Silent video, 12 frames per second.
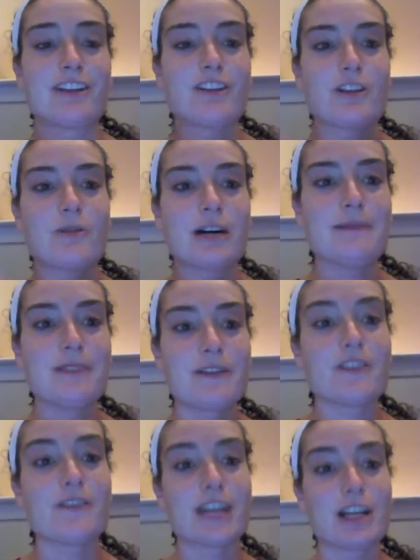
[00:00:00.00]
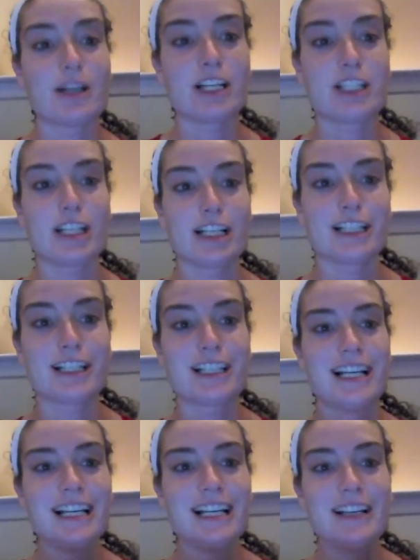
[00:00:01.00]
I don't know why. But if you have any questions,
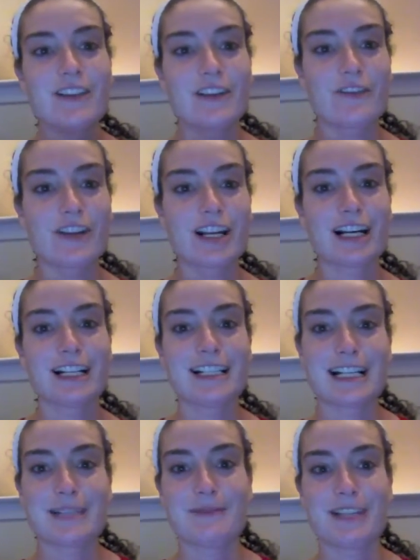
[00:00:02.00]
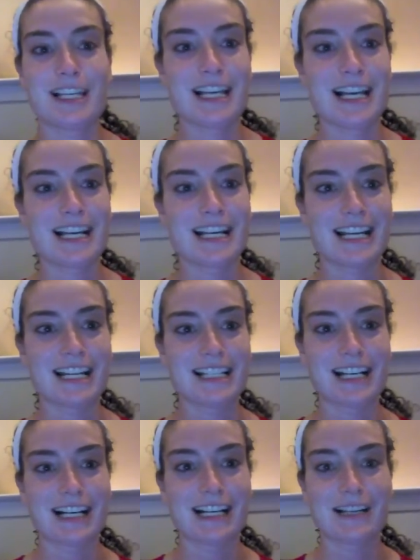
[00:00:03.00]
feel free to contact me at any
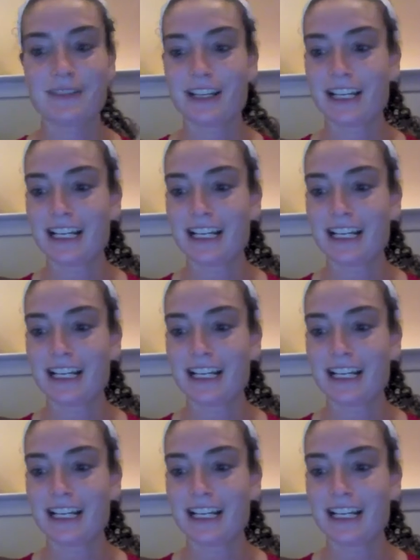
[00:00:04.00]
time.